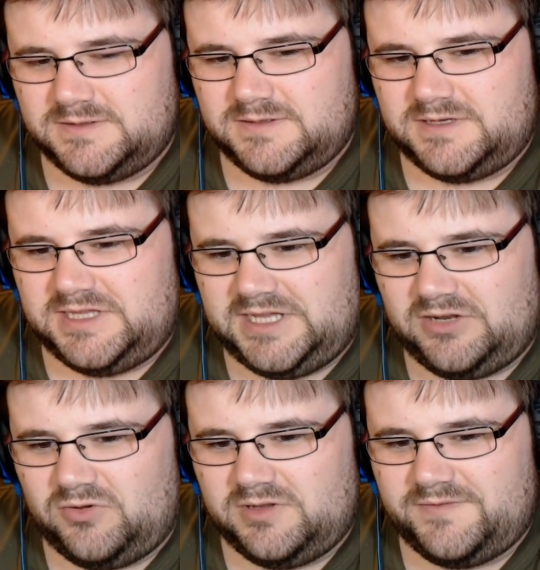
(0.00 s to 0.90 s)
And then
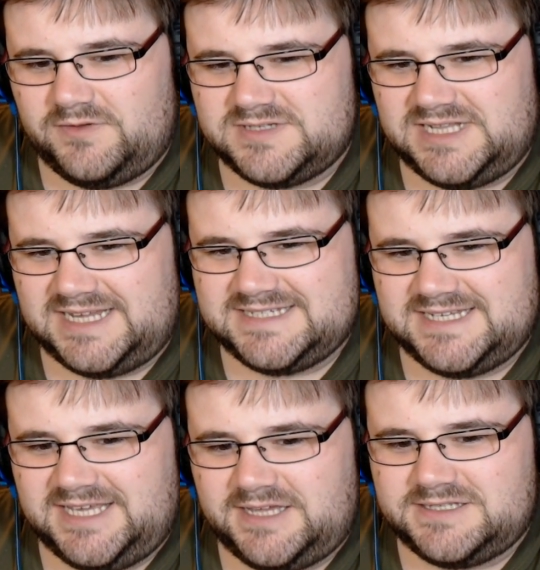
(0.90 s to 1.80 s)
all of those
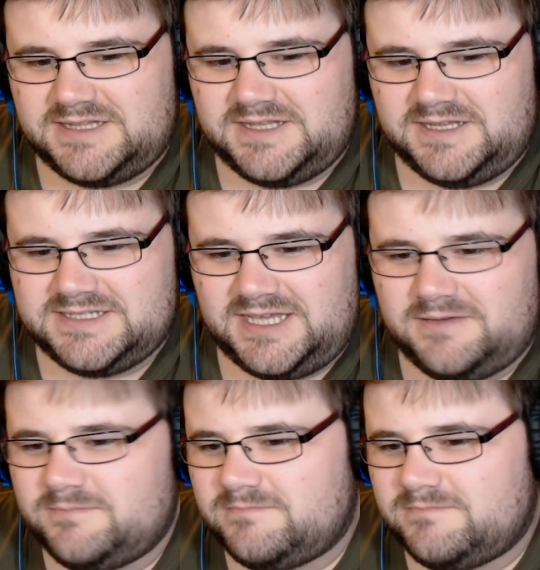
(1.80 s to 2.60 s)
elasticated things hit him.